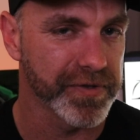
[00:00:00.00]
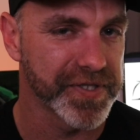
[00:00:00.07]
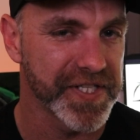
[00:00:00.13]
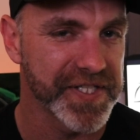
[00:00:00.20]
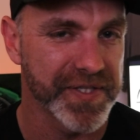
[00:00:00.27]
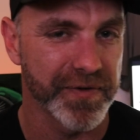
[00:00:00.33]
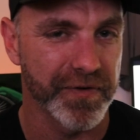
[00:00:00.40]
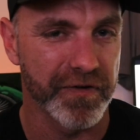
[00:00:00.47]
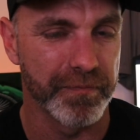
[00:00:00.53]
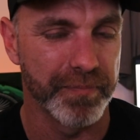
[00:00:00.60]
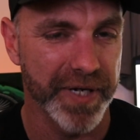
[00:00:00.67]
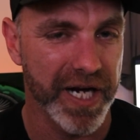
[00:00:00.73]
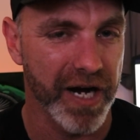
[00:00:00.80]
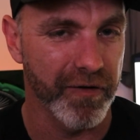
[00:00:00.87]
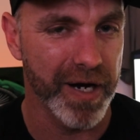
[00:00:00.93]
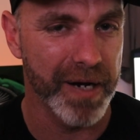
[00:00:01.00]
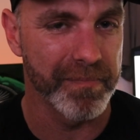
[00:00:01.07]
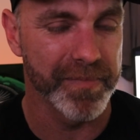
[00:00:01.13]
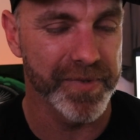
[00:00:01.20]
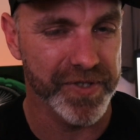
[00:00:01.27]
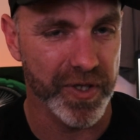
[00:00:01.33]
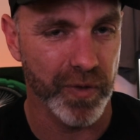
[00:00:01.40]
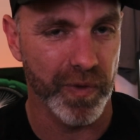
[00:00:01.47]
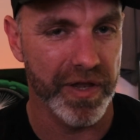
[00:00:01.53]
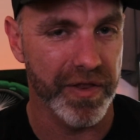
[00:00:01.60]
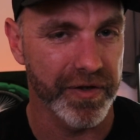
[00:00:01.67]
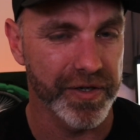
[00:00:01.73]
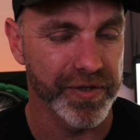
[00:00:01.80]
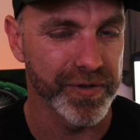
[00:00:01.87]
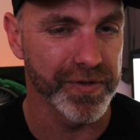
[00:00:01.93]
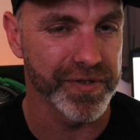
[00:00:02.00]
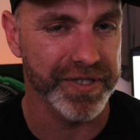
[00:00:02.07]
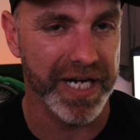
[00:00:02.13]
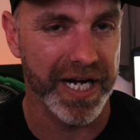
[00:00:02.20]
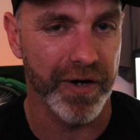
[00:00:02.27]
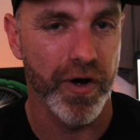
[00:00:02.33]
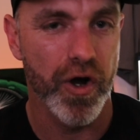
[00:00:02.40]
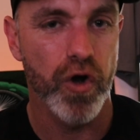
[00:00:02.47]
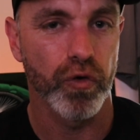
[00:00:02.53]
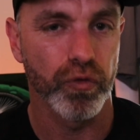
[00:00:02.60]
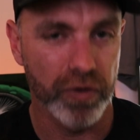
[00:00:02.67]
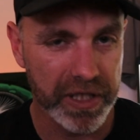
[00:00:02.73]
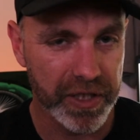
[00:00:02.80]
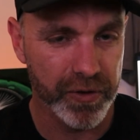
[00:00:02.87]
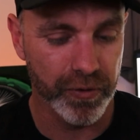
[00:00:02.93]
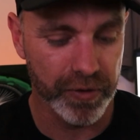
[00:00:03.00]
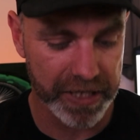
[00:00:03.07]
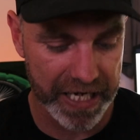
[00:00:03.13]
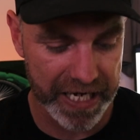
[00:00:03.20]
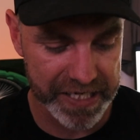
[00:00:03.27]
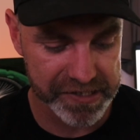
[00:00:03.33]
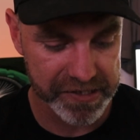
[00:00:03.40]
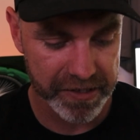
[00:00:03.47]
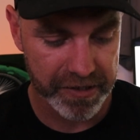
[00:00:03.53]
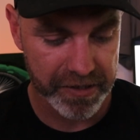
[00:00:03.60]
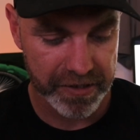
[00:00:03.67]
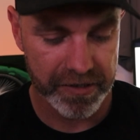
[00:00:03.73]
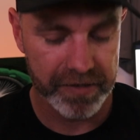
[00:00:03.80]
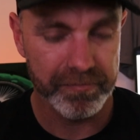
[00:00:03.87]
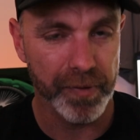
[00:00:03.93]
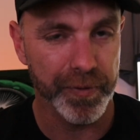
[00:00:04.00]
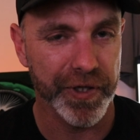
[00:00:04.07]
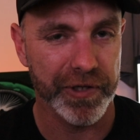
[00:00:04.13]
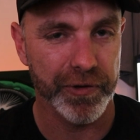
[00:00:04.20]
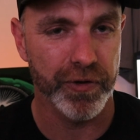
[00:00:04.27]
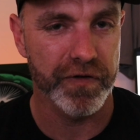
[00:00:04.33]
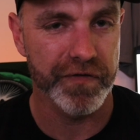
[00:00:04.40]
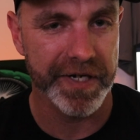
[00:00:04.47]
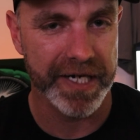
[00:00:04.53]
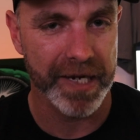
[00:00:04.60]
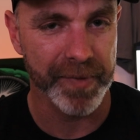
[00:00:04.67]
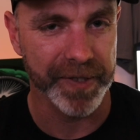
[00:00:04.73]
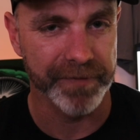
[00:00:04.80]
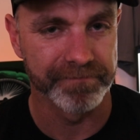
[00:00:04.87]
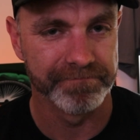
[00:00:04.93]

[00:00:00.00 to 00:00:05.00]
or sister of BRM, so the 132 scale. Really cool cars, but we've got a Corvette coming.